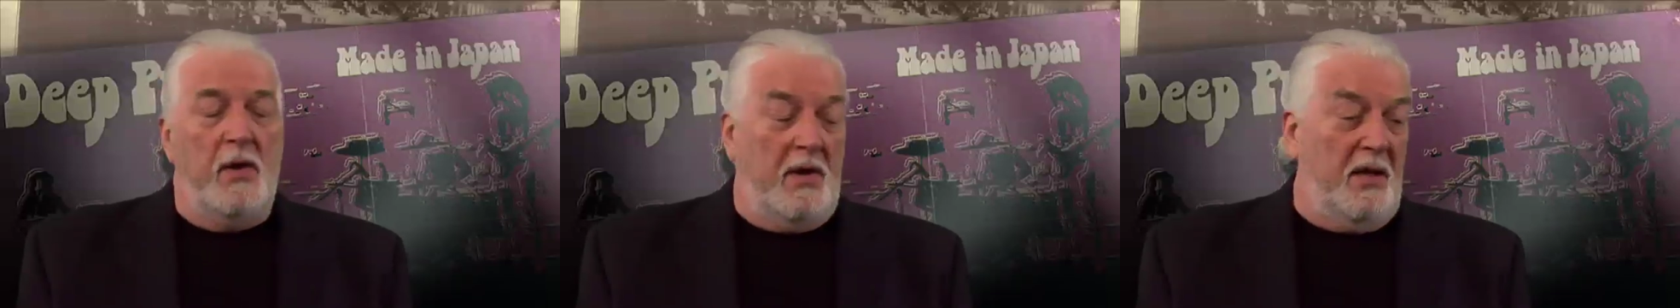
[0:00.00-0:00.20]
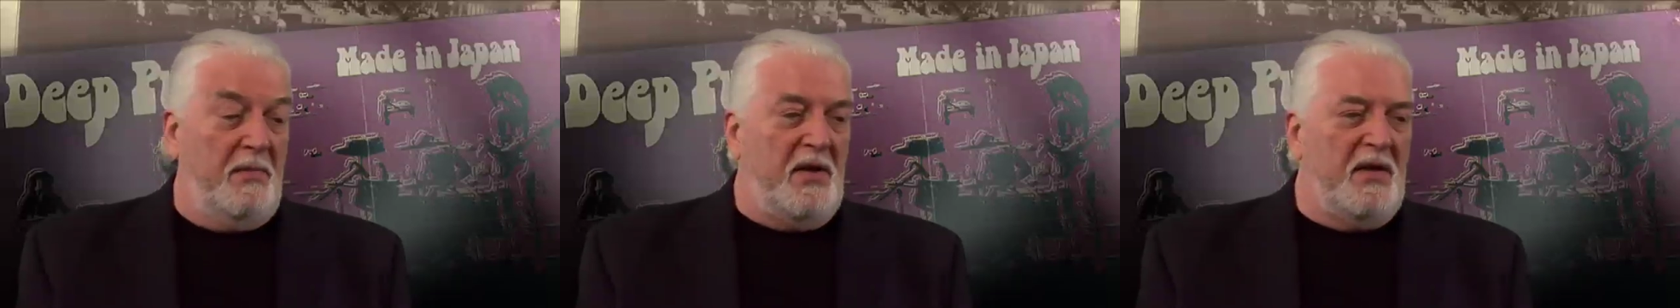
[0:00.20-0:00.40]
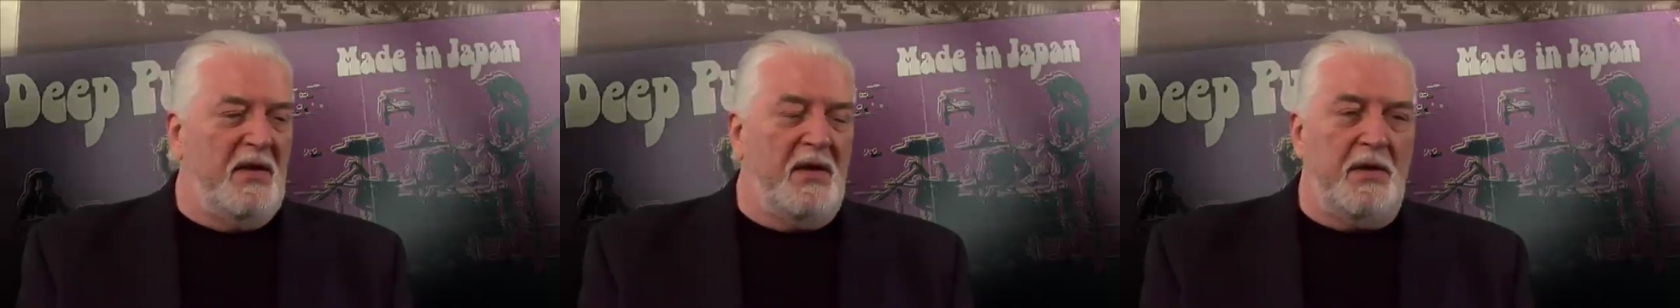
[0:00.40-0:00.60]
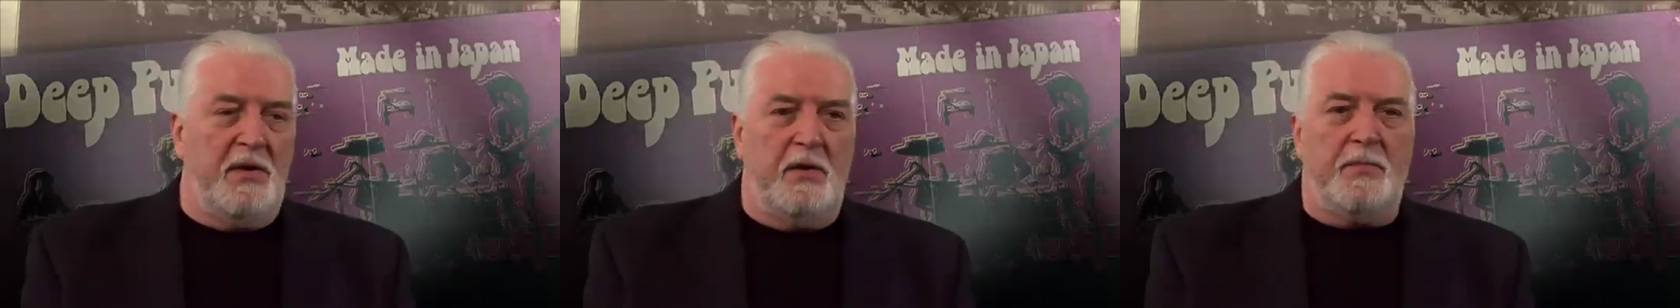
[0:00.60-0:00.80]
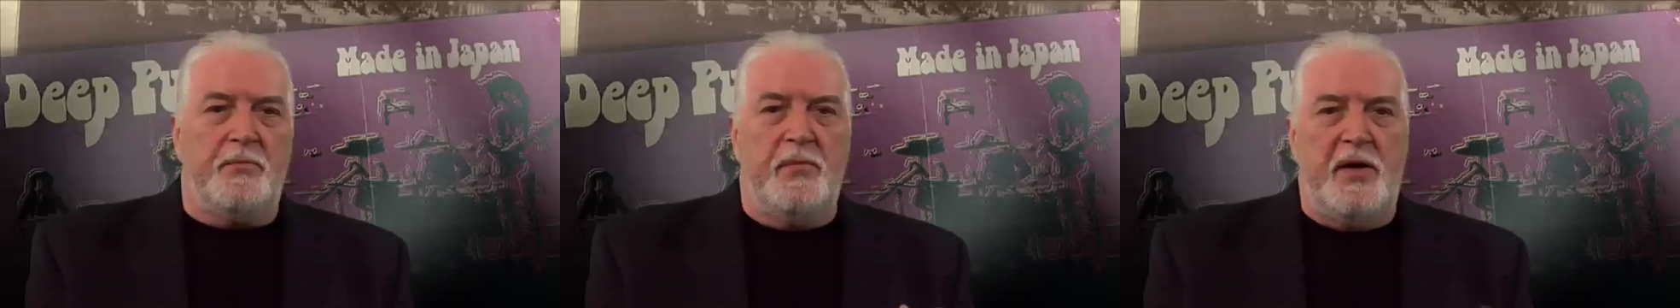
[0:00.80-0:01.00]
I mean,
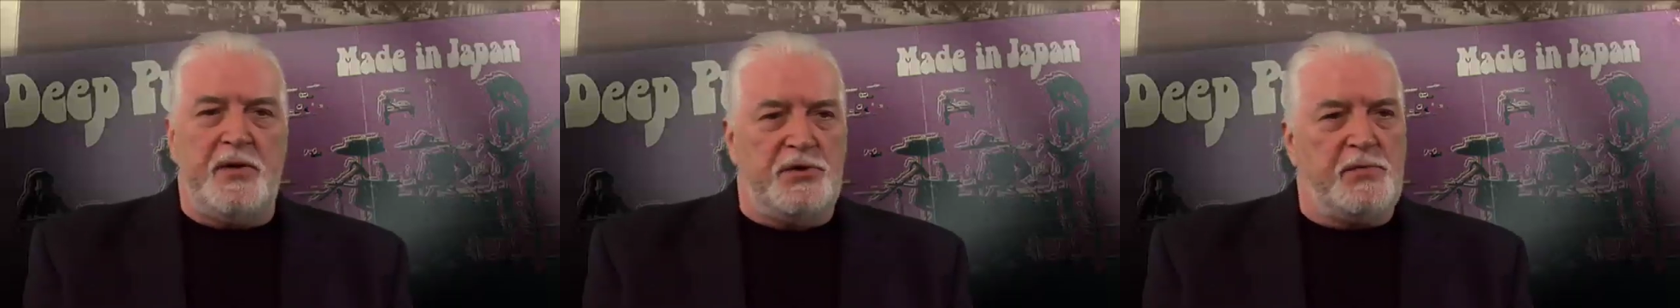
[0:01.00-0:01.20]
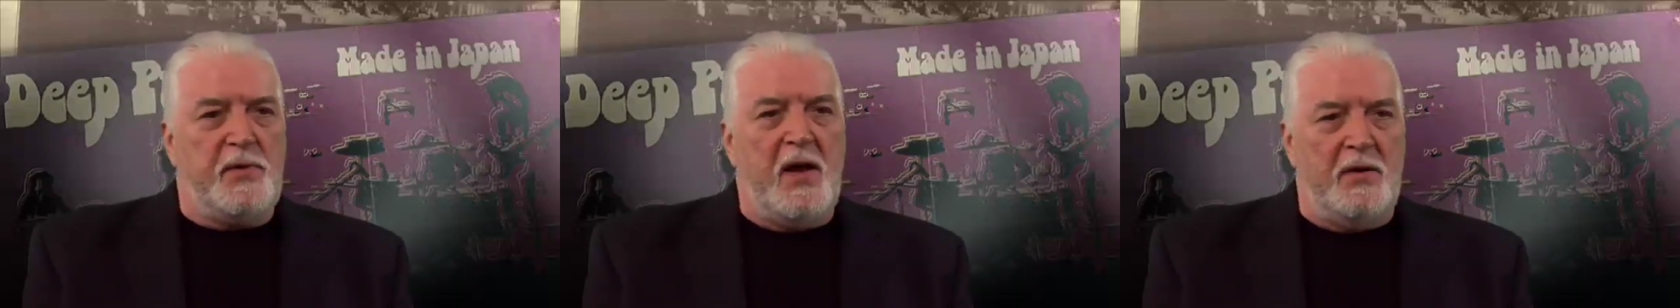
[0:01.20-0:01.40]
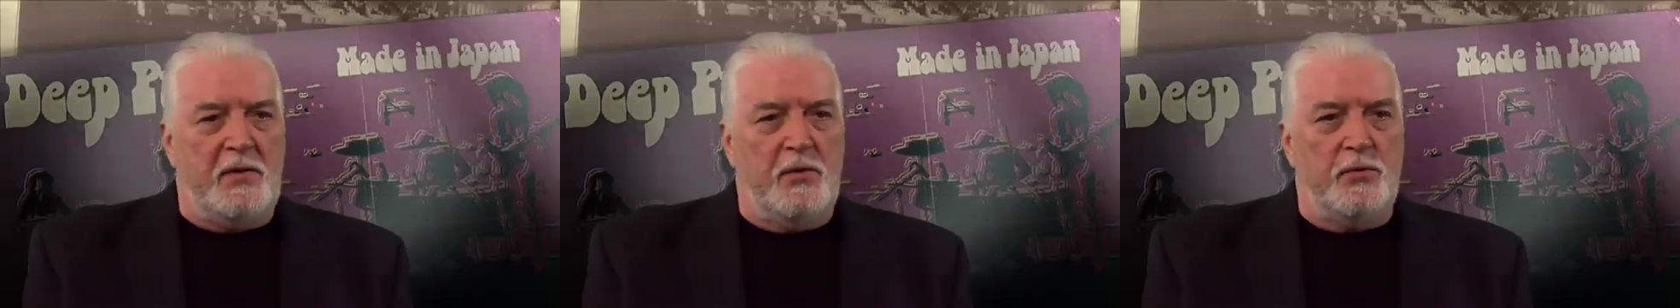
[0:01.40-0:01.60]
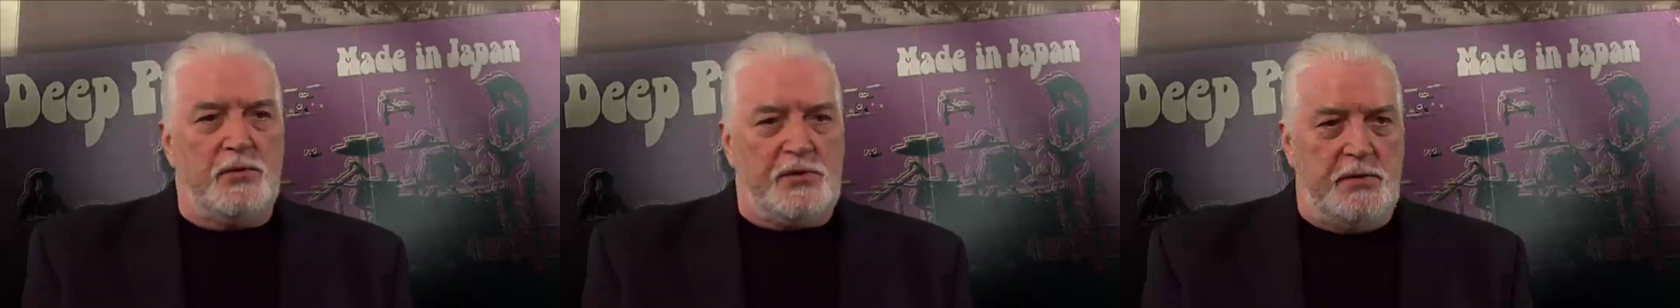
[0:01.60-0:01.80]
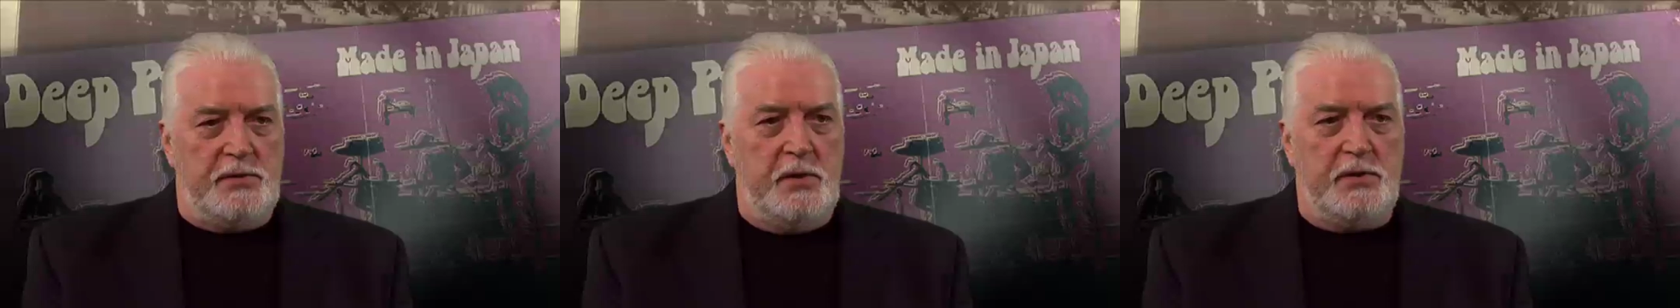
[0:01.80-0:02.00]
and Made in Japan
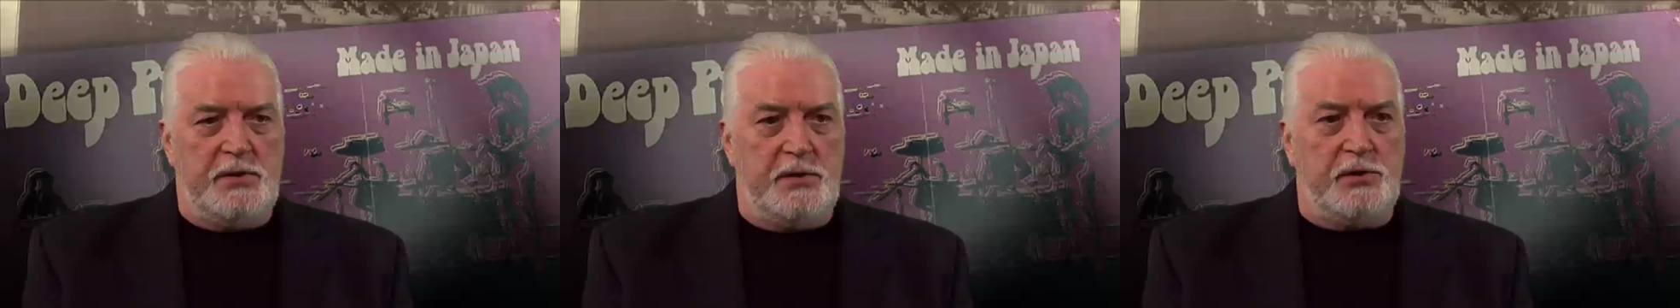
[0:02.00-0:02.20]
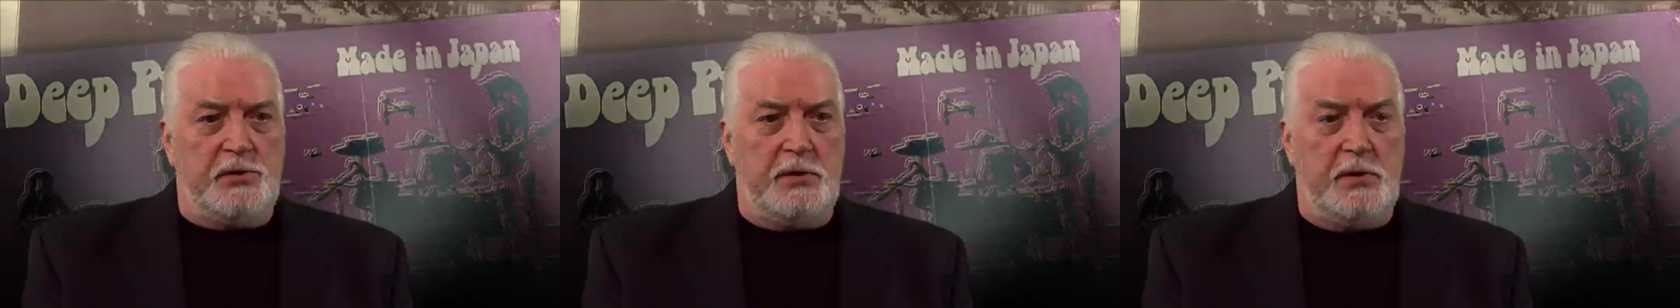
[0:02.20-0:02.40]
also as, as a,